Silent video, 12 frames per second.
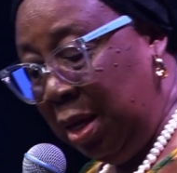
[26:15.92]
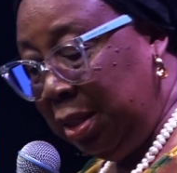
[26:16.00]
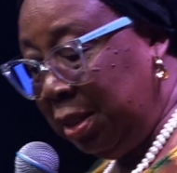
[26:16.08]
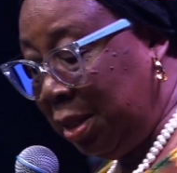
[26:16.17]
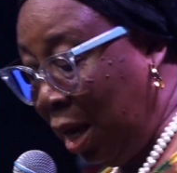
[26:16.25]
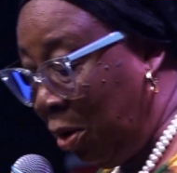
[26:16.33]

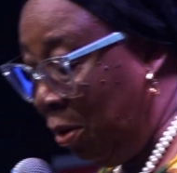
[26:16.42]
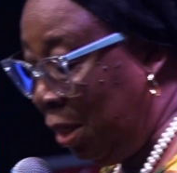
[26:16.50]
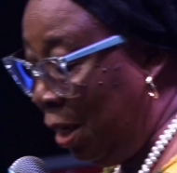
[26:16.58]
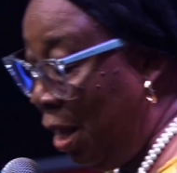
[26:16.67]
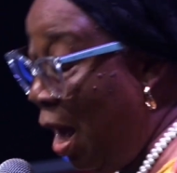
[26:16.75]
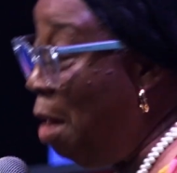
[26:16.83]

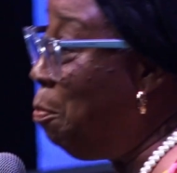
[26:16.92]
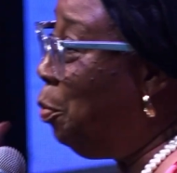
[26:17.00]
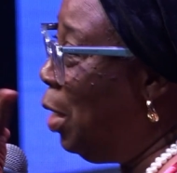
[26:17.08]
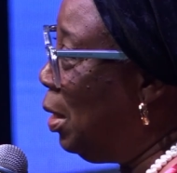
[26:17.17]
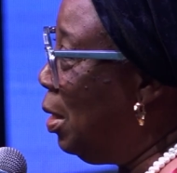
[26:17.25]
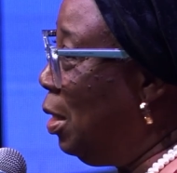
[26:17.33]
Secondly,
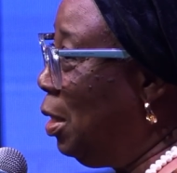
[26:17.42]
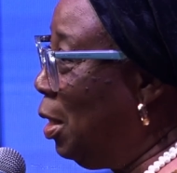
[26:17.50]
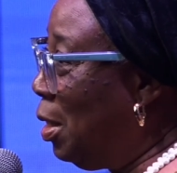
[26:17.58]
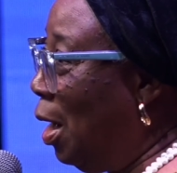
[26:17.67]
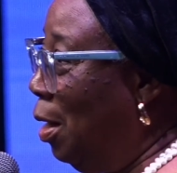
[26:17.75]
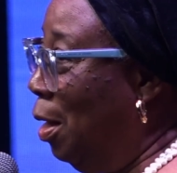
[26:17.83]
embrace
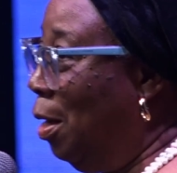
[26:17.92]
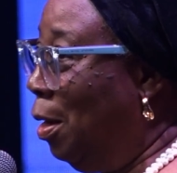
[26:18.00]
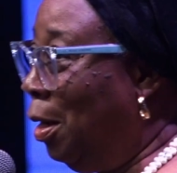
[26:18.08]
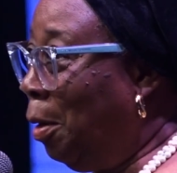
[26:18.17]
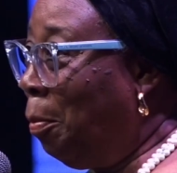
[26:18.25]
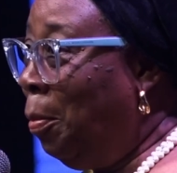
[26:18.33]
digital
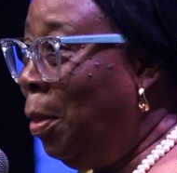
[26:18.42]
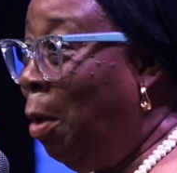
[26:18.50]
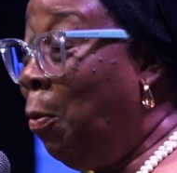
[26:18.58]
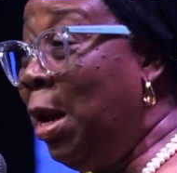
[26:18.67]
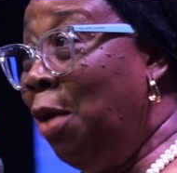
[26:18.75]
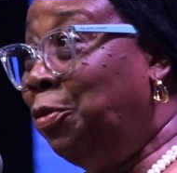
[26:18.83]
learning.
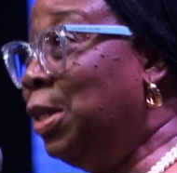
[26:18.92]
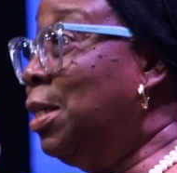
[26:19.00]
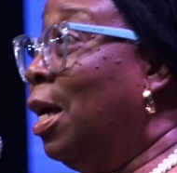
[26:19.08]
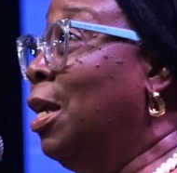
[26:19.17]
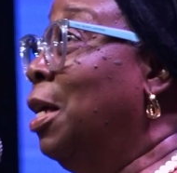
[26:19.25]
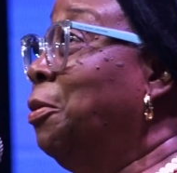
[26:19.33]
When I first
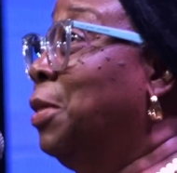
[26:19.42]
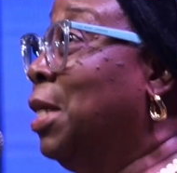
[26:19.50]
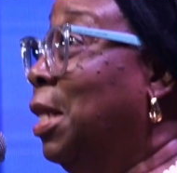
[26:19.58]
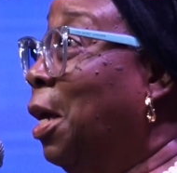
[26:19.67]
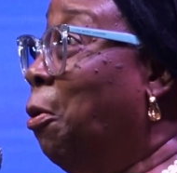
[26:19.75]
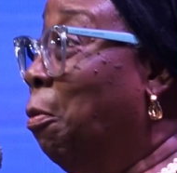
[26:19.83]
started
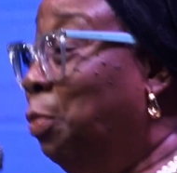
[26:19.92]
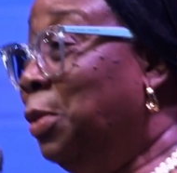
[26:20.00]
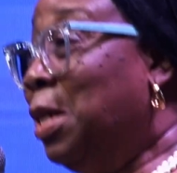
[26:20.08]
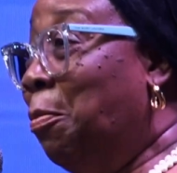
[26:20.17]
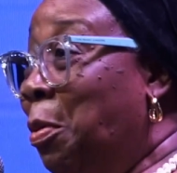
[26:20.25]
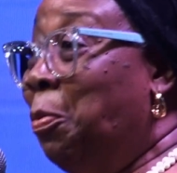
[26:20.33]
using the
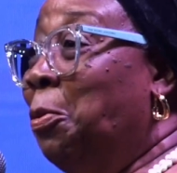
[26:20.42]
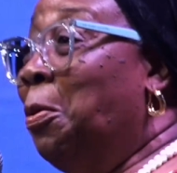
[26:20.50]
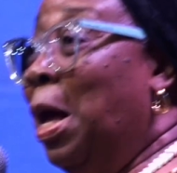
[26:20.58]
computer, people